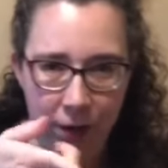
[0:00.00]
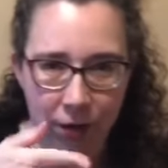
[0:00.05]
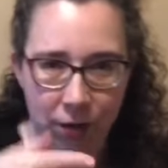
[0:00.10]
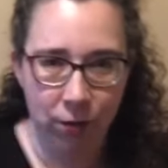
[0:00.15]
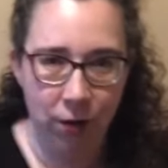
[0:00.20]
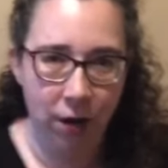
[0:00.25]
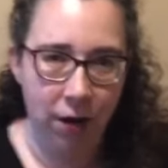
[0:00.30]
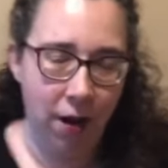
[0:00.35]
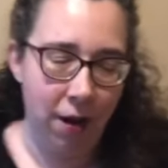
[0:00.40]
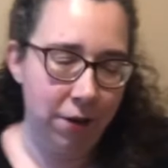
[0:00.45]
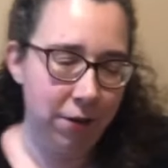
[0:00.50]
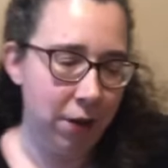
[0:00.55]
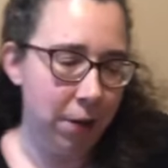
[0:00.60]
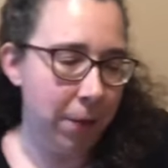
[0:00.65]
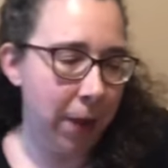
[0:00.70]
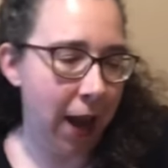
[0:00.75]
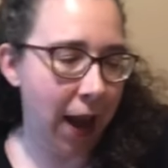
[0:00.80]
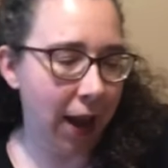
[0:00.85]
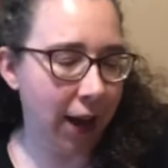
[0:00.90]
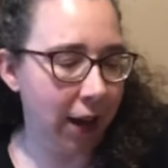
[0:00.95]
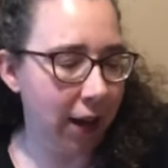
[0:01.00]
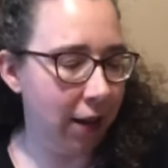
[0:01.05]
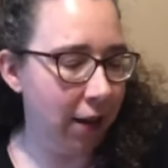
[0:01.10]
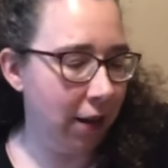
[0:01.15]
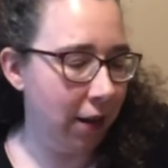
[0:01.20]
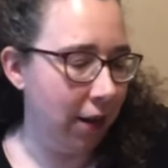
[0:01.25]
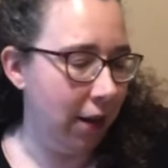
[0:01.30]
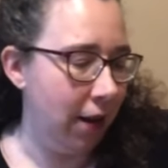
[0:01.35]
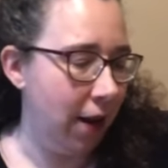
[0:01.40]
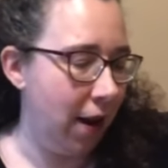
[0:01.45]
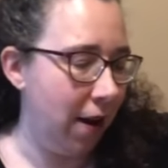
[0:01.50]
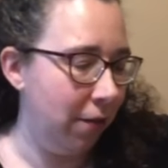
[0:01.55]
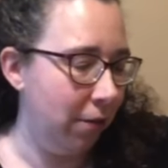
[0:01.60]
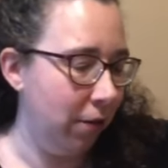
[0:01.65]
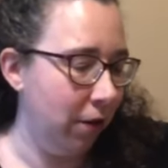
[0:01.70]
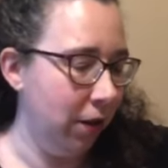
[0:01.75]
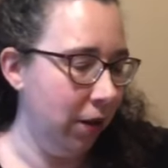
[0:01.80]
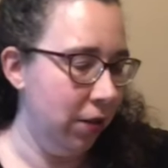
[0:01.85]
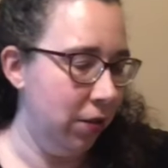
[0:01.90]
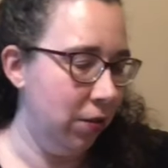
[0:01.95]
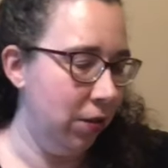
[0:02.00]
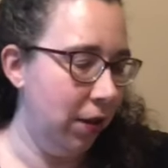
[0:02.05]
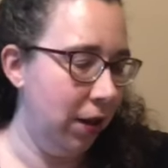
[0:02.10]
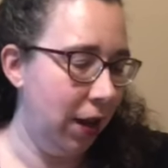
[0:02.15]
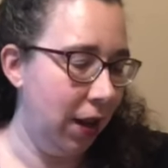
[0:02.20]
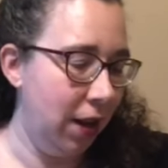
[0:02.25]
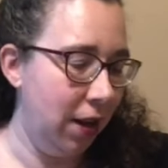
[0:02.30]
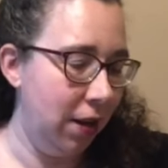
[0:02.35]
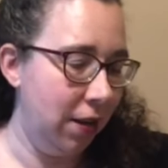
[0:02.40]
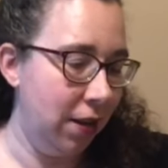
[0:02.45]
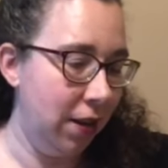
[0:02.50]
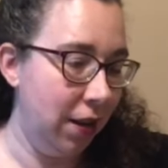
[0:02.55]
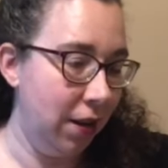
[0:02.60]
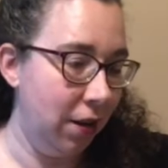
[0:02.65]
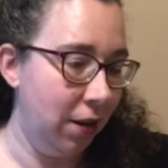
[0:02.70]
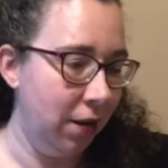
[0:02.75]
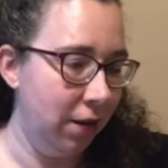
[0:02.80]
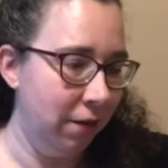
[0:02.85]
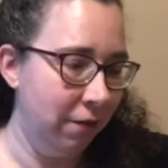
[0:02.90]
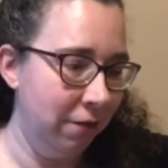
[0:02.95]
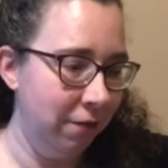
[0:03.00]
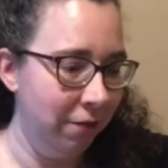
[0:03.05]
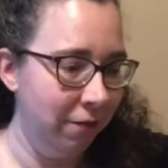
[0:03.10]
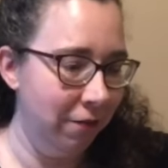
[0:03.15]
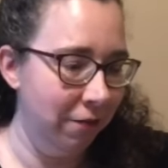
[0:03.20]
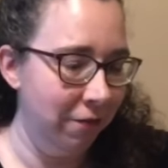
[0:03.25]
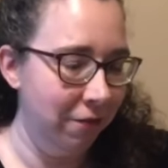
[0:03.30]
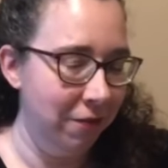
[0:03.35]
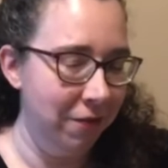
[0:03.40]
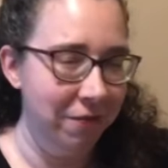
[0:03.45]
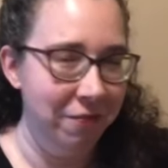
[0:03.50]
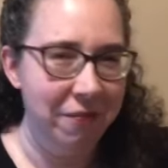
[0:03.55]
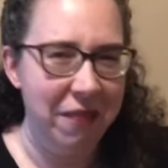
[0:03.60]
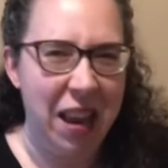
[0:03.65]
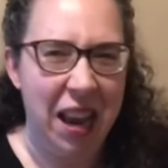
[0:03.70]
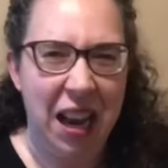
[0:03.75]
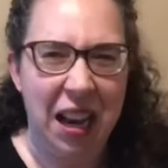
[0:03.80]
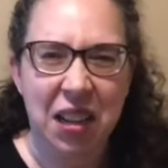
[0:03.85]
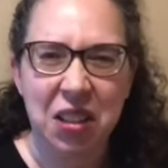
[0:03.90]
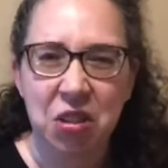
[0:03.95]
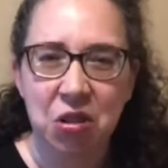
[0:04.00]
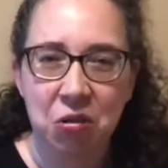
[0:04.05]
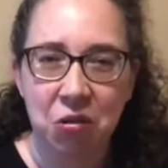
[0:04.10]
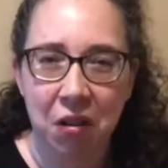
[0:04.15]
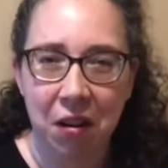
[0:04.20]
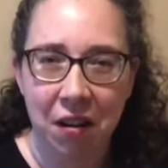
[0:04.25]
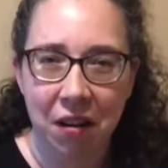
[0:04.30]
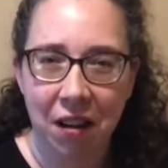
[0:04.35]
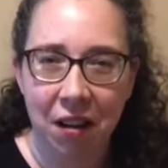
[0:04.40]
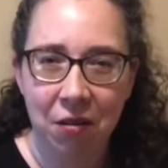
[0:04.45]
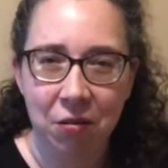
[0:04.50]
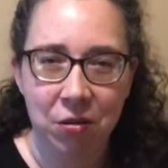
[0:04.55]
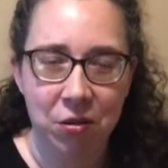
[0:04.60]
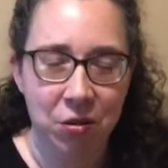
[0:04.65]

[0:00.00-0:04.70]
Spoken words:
right off the packet and not really doing anything extra. I don't do